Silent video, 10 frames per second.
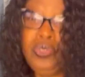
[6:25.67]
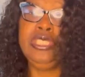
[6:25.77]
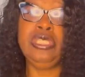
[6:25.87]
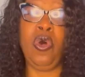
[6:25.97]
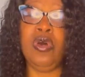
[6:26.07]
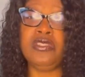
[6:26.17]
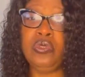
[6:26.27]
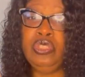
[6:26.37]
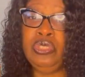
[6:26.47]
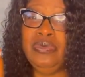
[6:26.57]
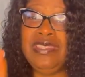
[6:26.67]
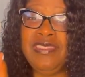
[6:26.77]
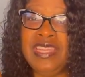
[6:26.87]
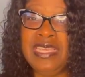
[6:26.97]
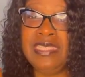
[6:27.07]
can also use
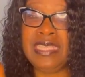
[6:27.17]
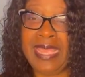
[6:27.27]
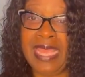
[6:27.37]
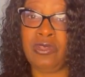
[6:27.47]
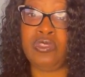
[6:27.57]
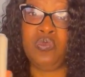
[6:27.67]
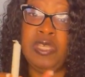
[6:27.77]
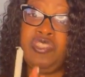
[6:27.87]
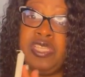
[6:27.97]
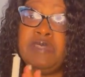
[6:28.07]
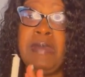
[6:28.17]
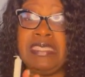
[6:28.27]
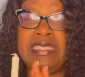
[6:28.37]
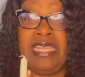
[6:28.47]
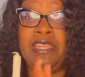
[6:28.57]
these candles, which is
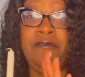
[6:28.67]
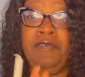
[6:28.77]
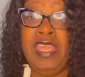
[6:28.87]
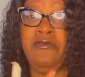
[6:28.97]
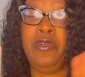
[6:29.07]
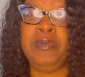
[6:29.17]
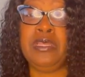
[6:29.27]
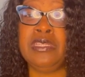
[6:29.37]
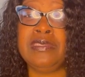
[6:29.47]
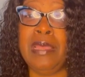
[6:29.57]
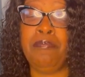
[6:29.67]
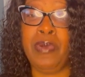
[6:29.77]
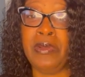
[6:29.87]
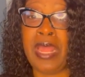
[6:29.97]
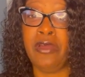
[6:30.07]
my second favorite because they
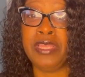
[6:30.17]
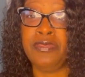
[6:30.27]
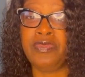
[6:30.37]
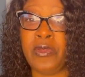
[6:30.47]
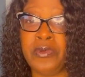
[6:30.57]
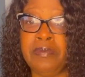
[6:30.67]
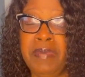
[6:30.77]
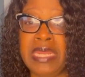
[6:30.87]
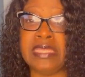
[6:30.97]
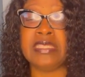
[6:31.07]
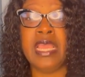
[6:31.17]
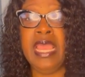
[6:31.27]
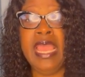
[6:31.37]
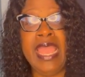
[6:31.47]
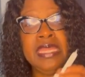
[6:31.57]
burn out in 30 minutes.
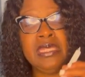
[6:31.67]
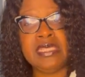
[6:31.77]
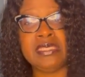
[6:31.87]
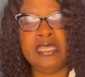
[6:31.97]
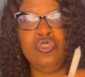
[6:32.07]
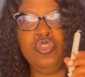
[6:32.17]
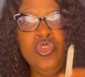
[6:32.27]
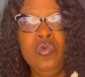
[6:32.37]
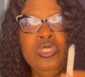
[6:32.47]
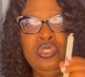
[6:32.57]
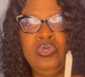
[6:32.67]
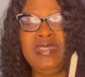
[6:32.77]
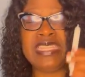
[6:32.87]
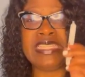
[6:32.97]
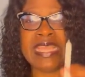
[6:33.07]
And listen, you would do
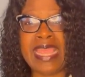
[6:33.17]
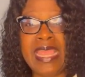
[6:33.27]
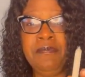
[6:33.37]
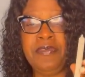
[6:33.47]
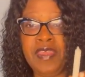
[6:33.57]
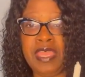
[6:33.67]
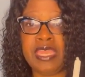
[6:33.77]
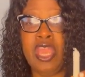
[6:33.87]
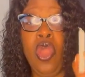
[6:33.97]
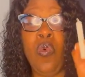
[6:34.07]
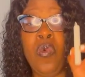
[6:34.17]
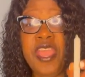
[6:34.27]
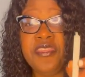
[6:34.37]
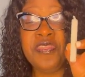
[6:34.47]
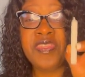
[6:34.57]
the same thing
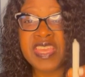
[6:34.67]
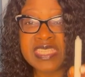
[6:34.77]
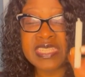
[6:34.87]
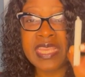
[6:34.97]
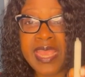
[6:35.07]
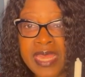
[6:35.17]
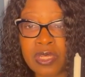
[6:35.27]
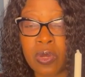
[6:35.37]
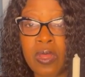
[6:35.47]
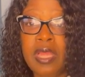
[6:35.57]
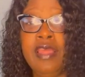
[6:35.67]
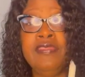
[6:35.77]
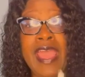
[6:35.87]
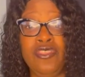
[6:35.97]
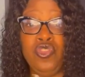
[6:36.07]
with this candle
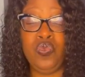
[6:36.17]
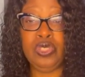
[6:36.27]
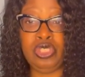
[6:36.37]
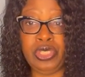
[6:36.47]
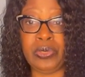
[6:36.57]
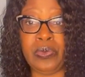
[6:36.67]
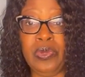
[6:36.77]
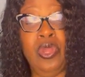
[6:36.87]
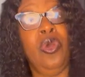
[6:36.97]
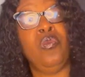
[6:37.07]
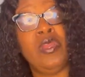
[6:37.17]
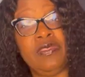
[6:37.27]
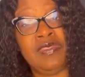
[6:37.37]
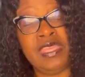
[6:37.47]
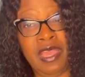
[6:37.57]
that you would do
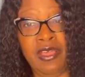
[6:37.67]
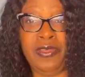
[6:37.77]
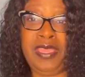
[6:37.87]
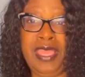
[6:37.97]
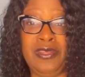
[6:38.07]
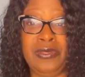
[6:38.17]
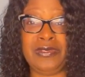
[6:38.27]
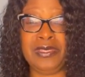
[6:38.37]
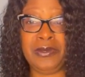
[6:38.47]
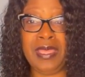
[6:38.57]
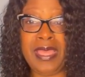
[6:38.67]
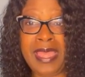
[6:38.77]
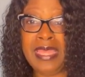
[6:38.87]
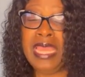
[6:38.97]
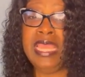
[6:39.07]
with the other candles,
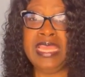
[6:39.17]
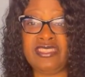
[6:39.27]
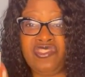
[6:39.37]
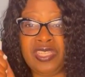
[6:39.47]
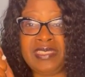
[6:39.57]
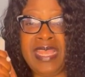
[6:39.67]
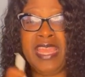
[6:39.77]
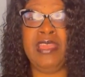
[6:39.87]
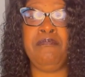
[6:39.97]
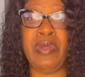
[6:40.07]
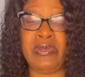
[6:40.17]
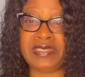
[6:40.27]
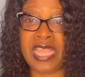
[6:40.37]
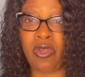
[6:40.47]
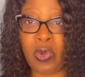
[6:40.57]
okay? It's just that it
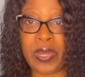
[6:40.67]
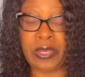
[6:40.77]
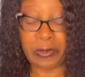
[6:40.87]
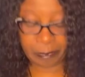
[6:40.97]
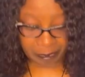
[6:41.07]
burns out quicker.